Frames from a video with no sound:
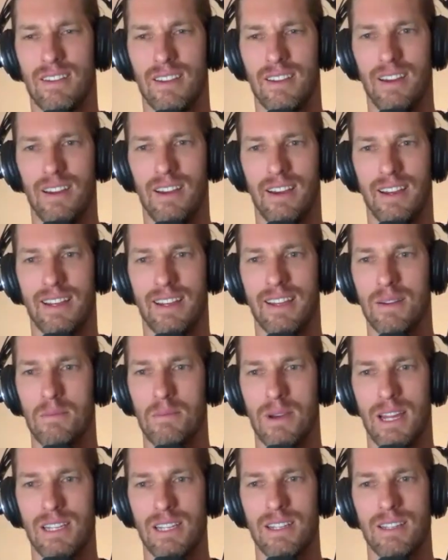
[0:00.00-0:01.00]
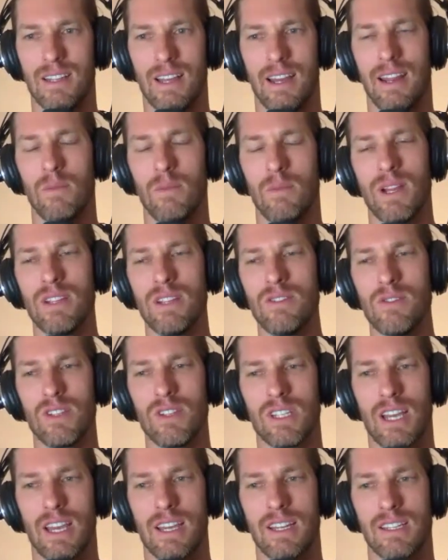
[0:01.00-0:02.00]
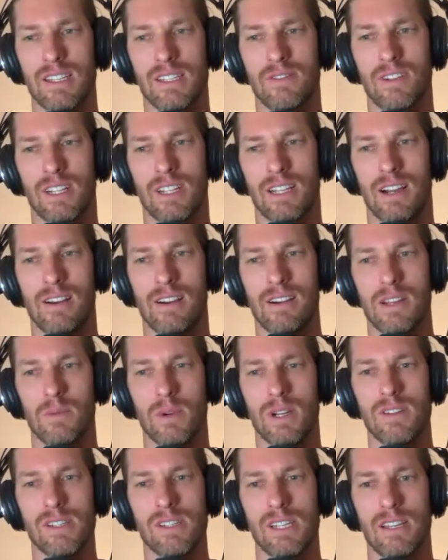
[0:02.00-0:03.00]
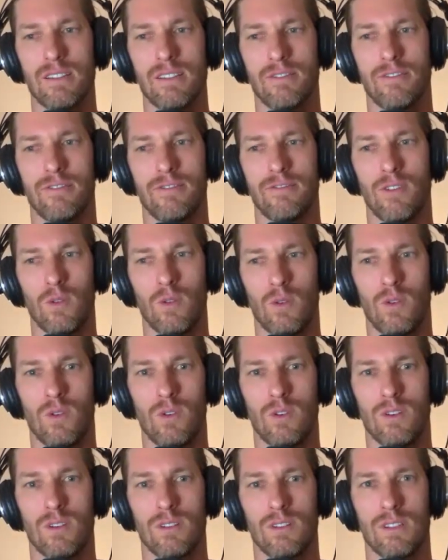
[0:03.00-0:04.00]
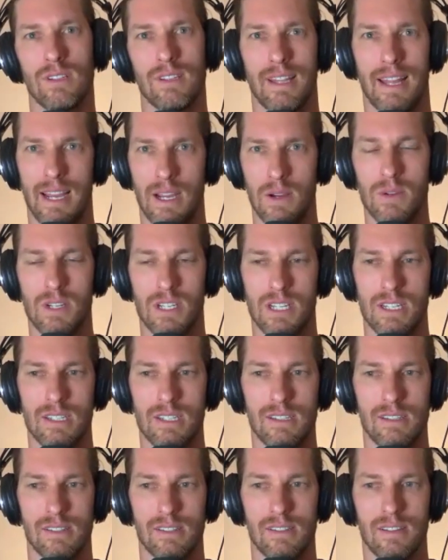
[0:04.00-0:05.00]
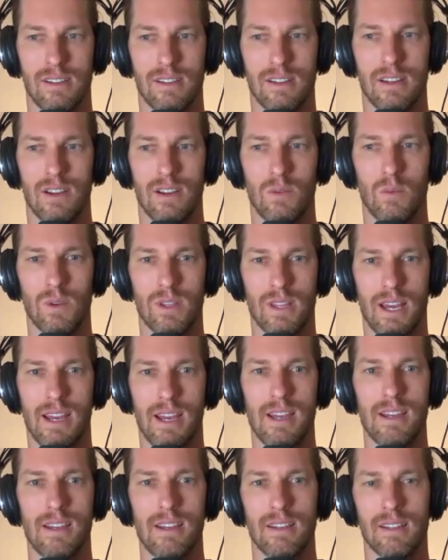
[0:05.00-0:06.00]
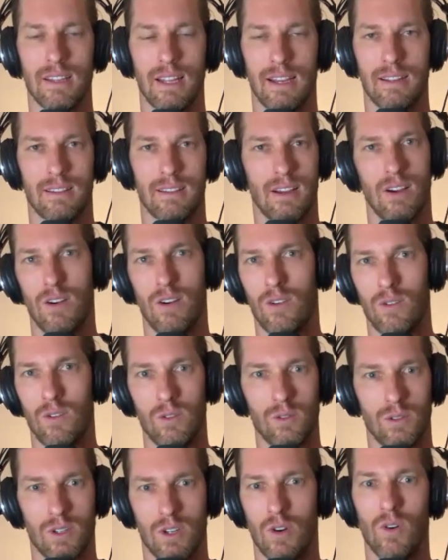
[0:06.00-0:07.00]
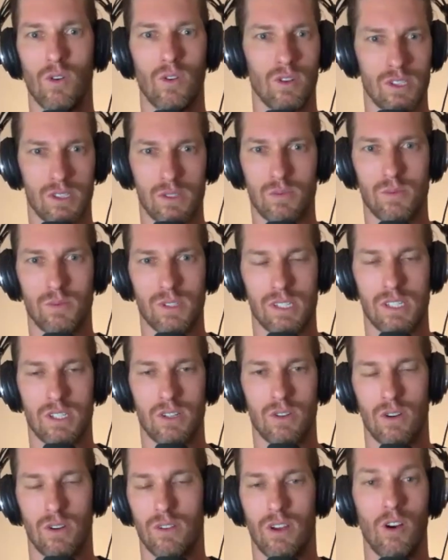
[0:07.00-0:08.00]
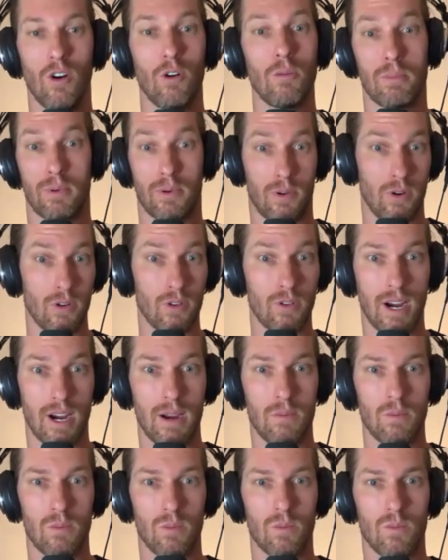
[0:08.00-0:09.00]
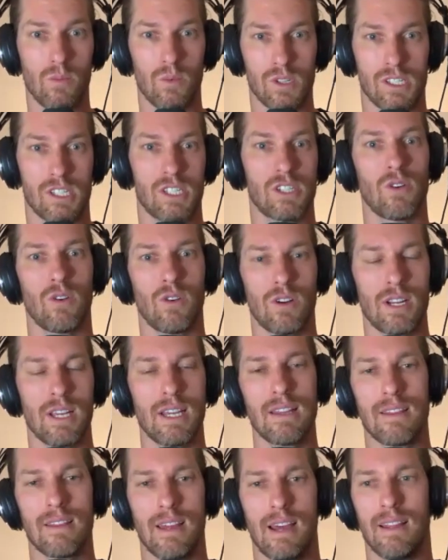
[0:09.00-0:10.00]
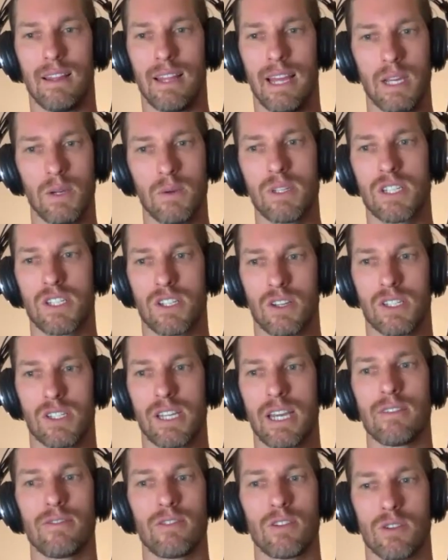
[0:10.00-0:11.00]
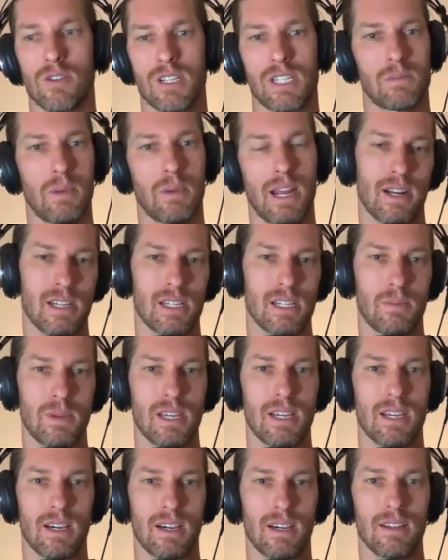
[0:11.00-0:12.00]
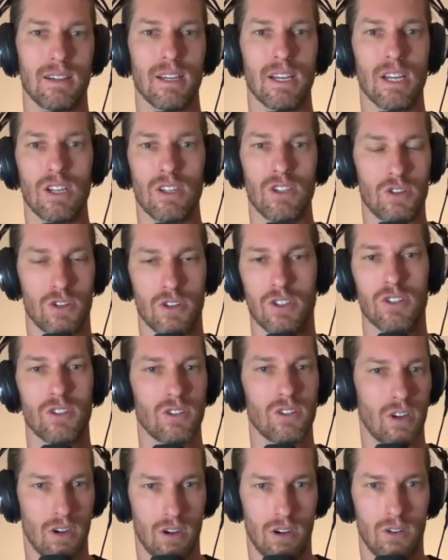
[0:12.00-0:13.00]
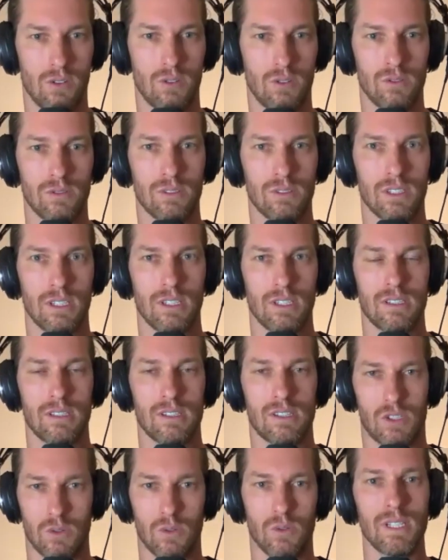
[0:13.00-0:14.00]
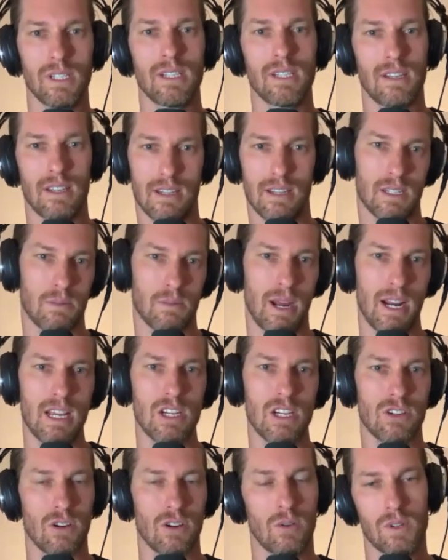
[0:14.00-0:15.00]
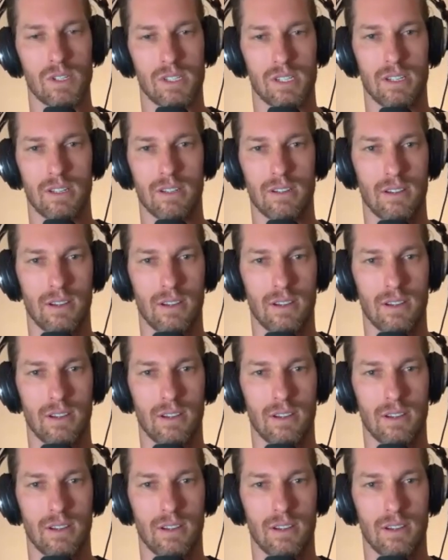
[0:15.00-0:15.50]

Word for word: yeah i can imagine that and when you say just for clarity when you say the four languages were they mm-hmm. like the whole course was taught or the whole program was taught in that language so say if you're a spanish speaker you could do your whole schooling in spanish or was it